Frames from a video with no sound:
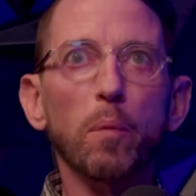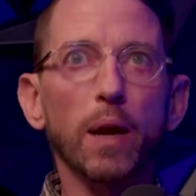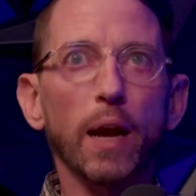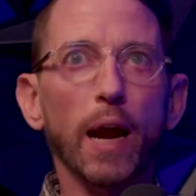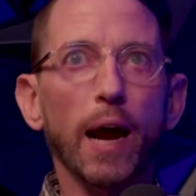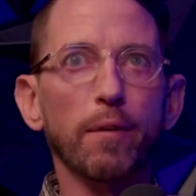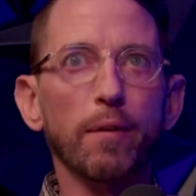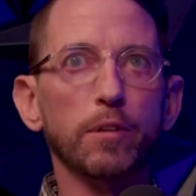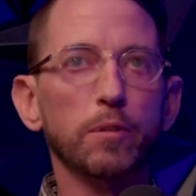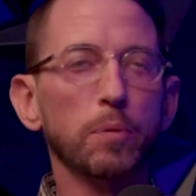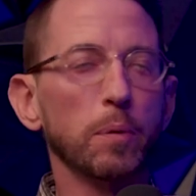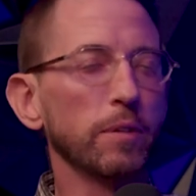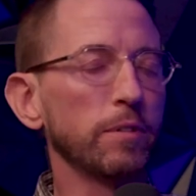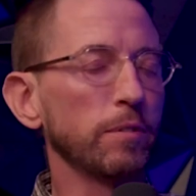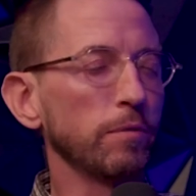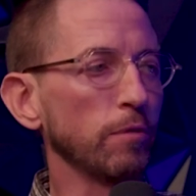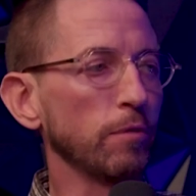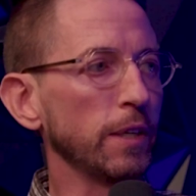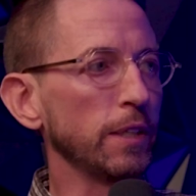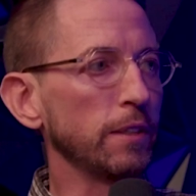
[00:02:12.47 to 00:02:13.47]
When an Irish
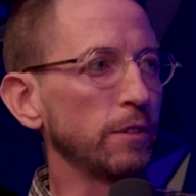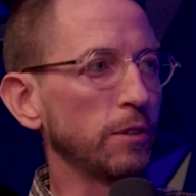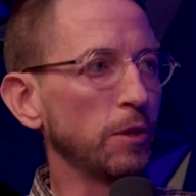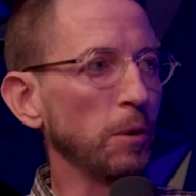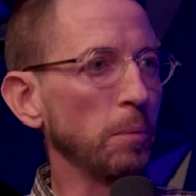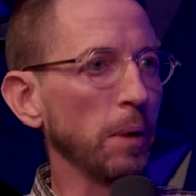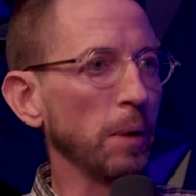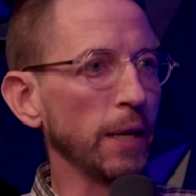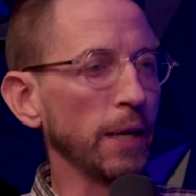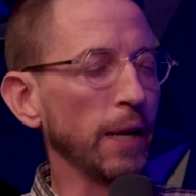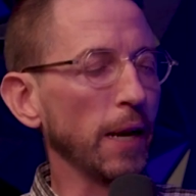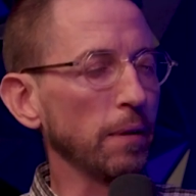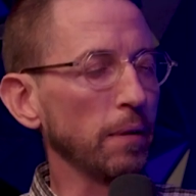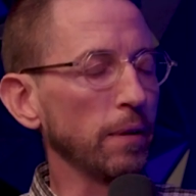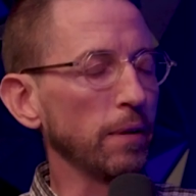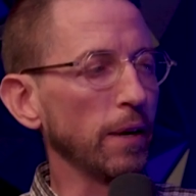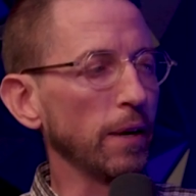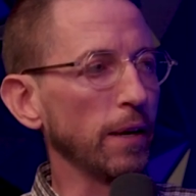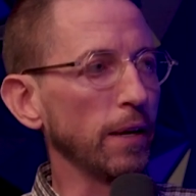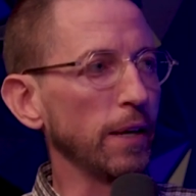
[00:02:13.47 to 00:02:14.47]
person reads too many
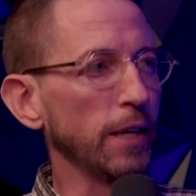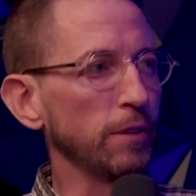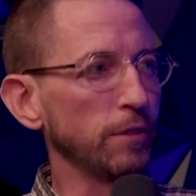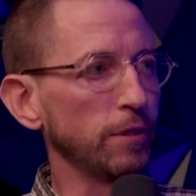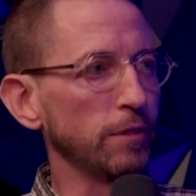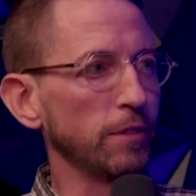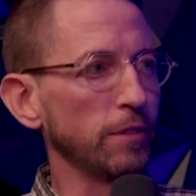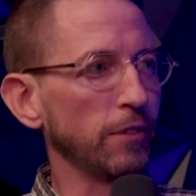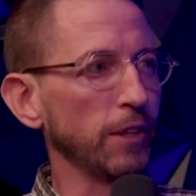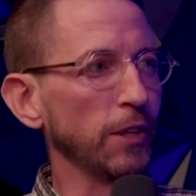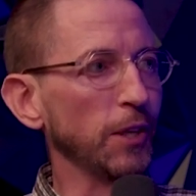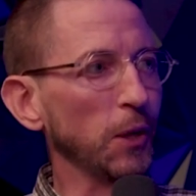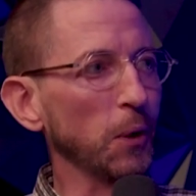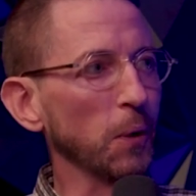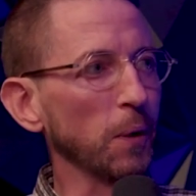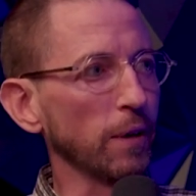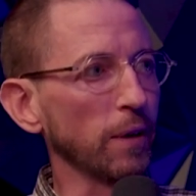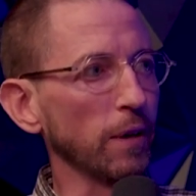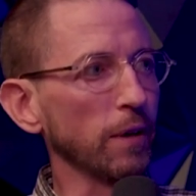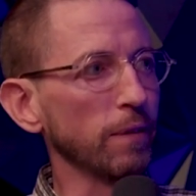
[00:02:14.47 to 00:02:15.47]
issues of The New
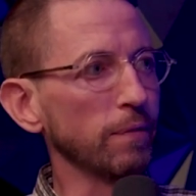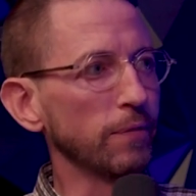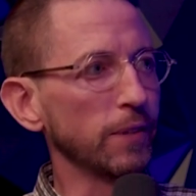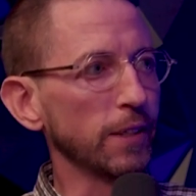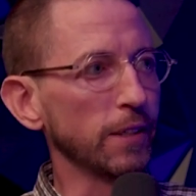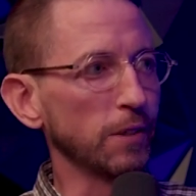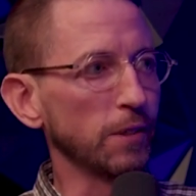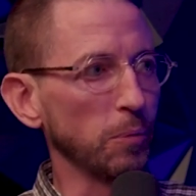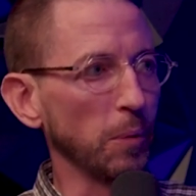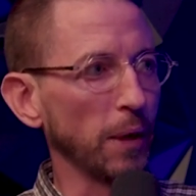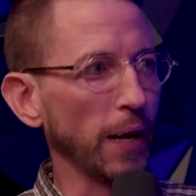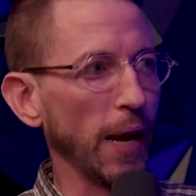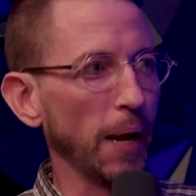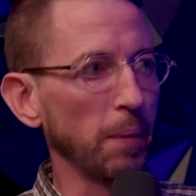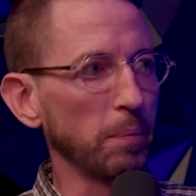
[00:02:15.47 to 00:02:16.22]
Yorker, this is what